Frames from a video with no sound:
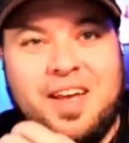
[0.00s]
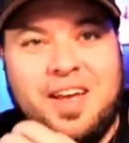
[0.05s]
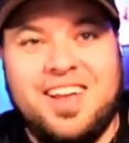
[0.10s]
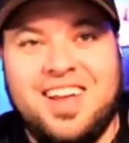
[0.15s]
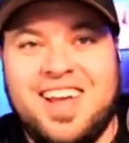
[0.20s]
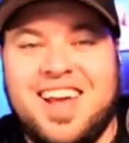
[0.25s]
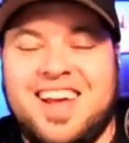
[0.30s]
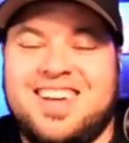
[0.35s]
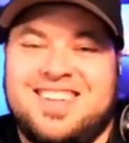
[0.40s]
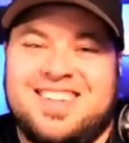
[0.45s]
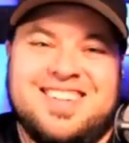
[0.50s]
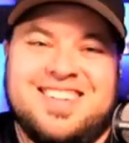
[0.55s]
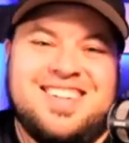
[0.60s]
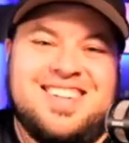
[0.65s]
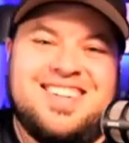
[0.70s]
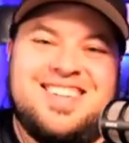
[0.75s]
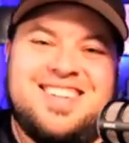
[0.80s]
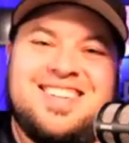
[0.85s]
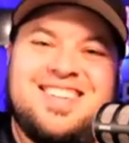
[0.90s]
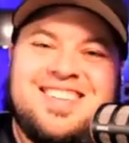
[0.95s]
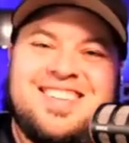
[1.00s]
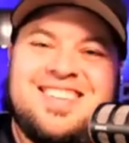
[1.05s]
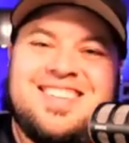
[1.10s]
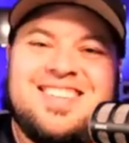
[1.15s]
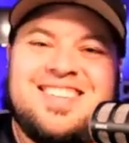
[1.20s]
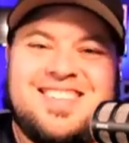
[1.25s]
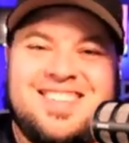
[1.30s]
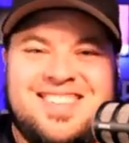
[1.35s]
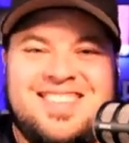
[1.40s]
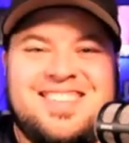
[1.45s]

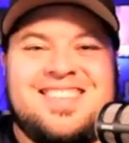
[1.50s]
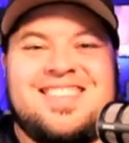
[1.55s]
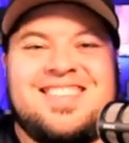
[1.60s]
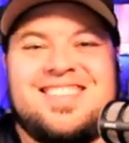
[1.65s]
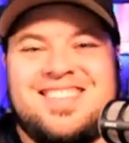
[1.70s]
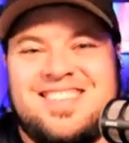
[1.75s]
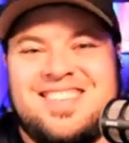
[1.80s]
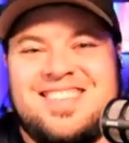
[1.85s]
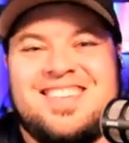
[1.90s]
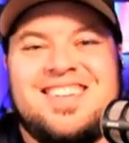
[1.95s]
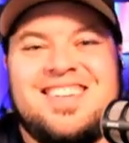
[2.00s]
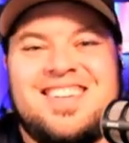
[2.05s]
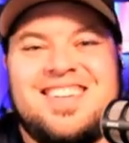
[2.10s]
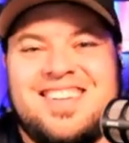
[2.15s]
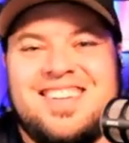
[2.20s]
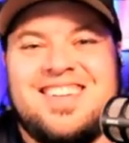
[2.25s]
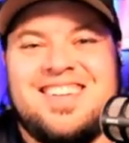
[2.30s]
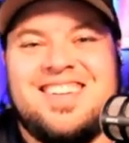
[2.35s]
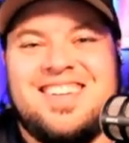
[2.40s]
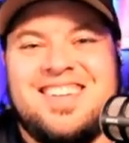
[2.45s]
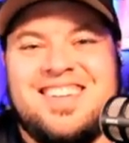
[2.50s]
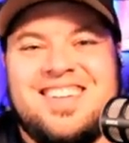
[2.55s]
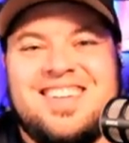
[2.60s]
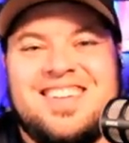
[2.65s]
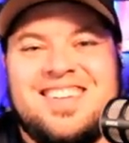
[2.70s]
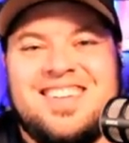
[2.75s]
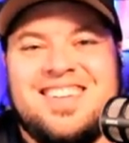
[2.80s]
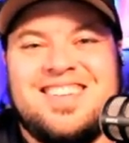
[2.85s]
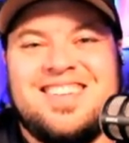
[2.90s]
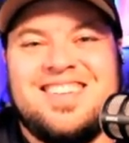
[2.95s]

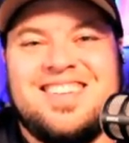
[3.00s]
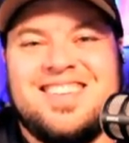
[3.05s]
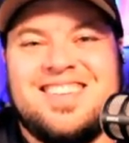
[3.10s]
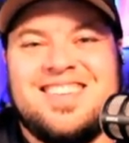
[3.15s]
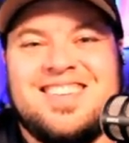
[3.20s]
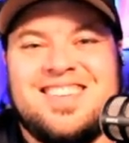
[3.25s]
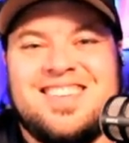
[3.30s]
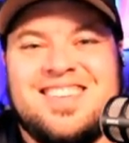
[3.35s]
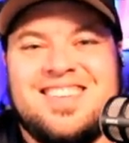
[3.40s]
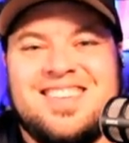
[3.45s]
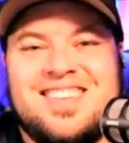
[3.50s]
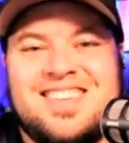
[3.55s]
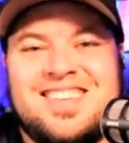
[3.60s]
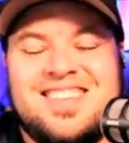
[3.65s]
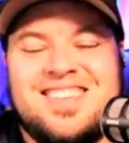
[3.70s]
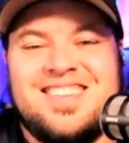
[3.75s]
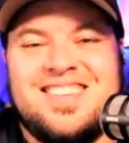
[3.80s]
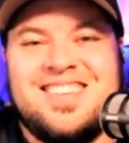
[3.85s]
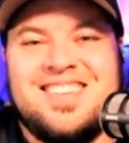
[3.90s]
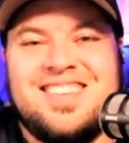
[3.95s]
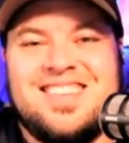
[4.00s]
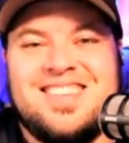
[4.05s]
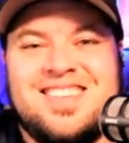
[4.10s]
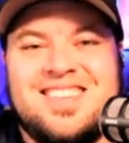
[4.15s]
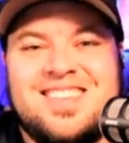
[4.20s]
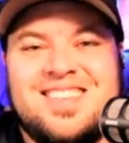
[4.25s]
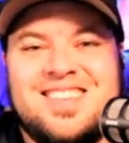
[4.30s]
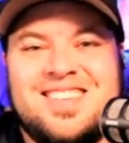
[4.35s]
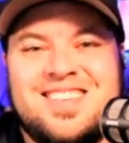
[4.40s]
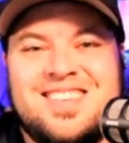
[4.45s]

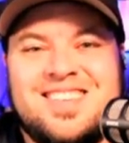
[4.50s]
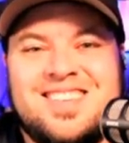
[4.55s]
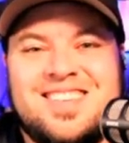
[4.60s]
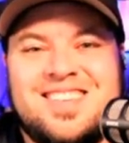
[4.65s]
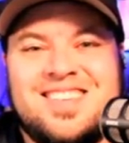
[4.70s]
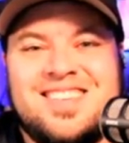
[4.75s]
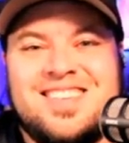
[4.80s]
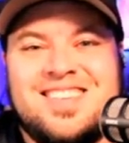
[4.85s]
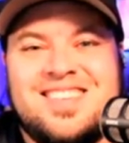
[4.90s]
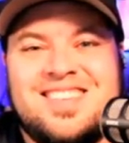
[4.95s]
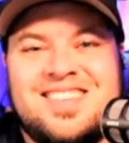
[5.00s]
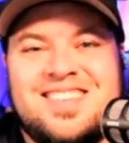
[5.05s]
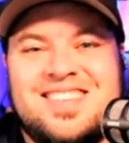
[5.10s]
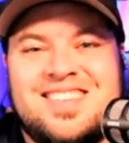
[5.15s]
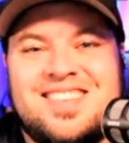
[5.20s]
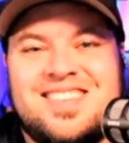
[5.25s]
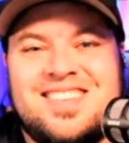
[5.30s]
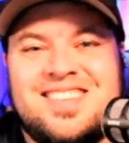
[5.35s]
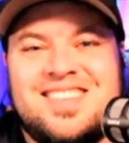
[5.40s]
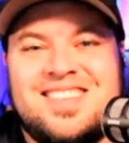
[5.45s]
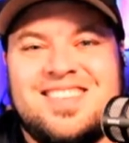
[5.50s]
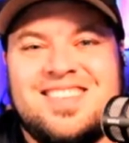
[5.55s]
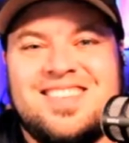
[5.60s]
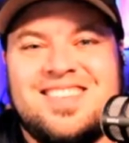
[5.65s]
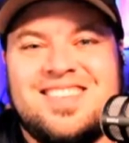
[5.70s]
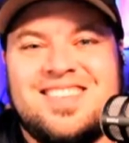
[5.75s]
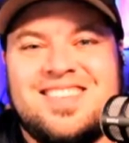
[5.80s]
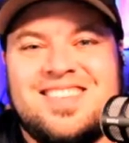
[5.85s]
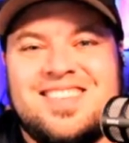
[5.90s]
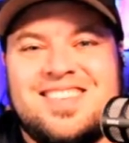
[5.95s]

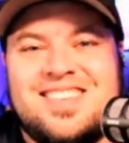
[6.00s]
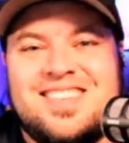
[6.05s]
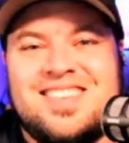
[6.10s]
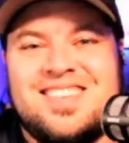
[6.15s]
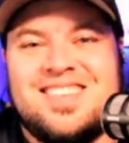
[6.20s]
The person shown says nothing.